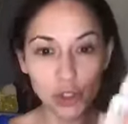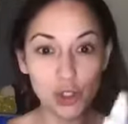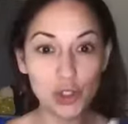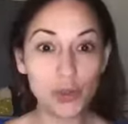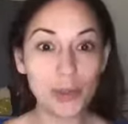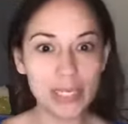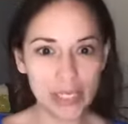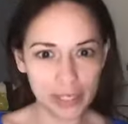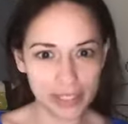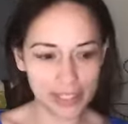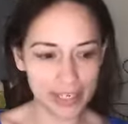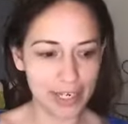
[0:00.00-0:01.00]
dewy
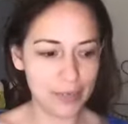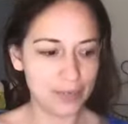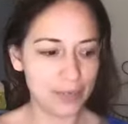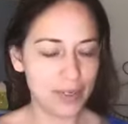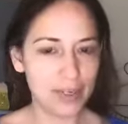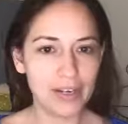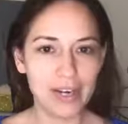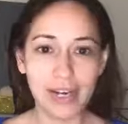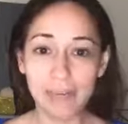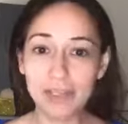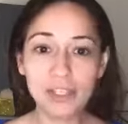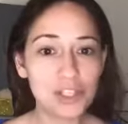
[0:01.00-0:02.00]
look today, and
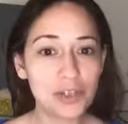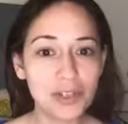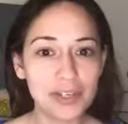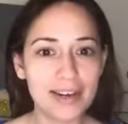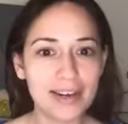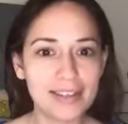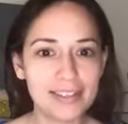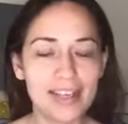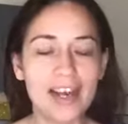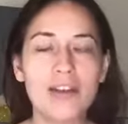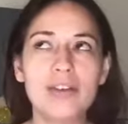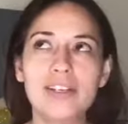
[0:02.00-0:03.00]
I'm going to show you guys
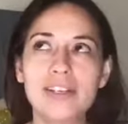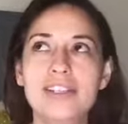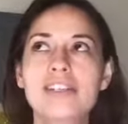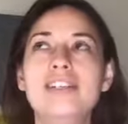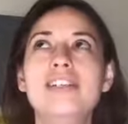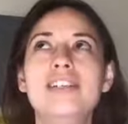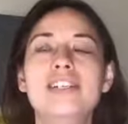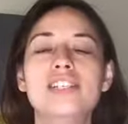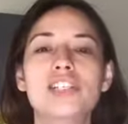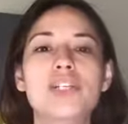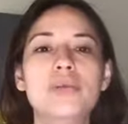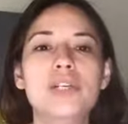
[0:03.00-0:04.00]
how easy it is
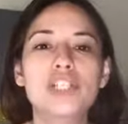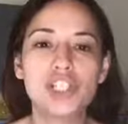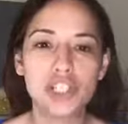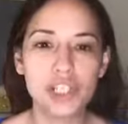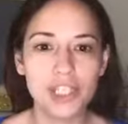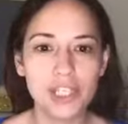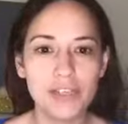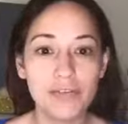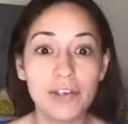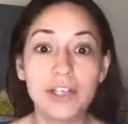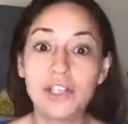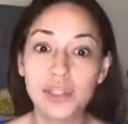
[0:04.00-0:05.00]
to achieve
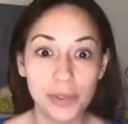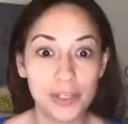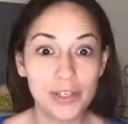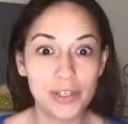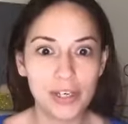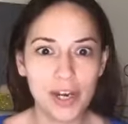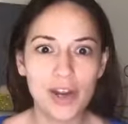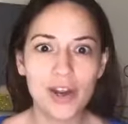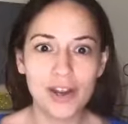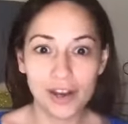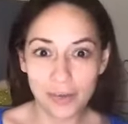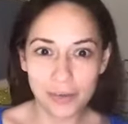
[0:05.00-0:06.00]
a dewy look
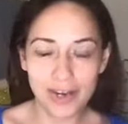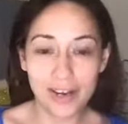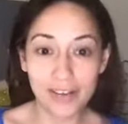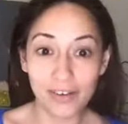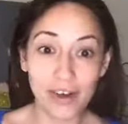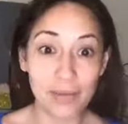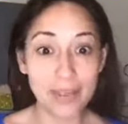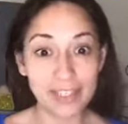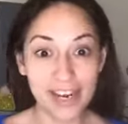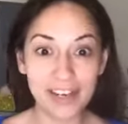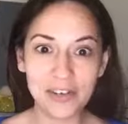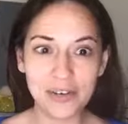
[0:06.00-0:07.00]
with our
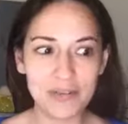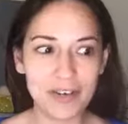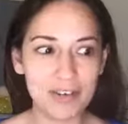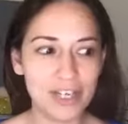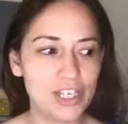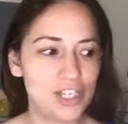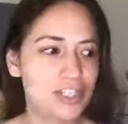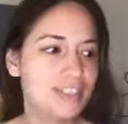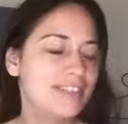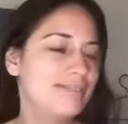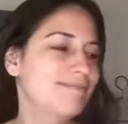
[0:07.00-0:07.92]
botanical foundation,